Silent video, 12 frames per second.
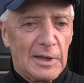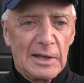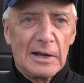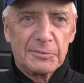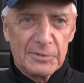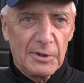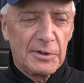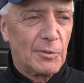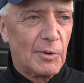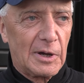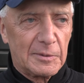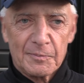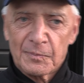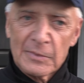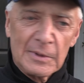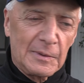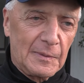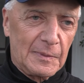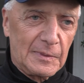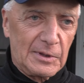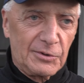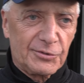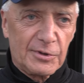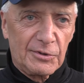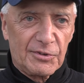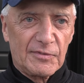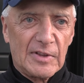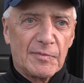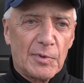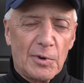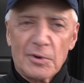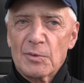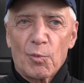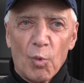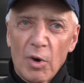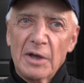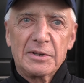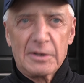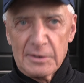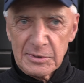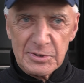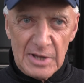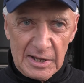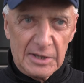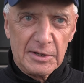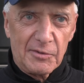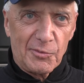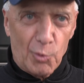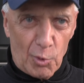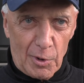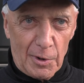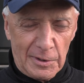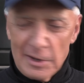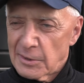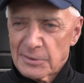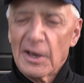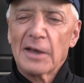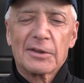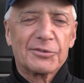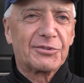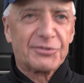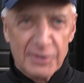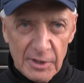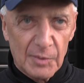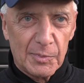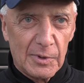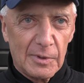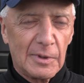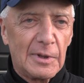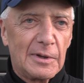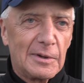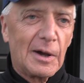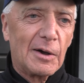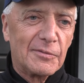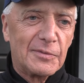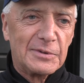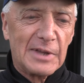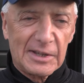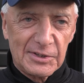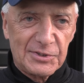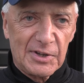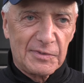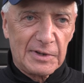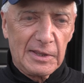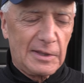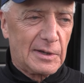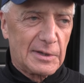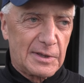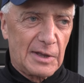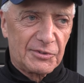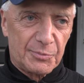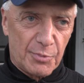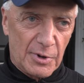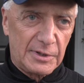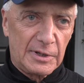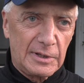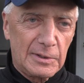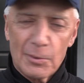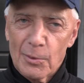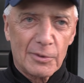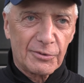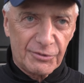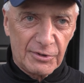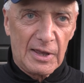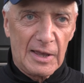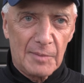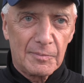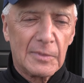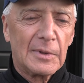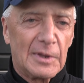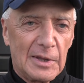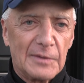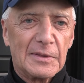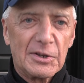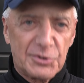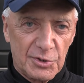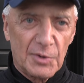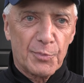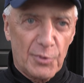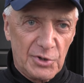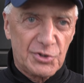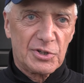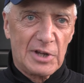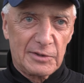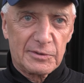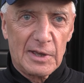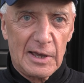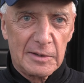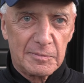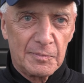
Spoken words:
And I'll tell you what, these kids have never heard one negative word, not a syllable of negativity against Britney or Sam, and they should appreciate that.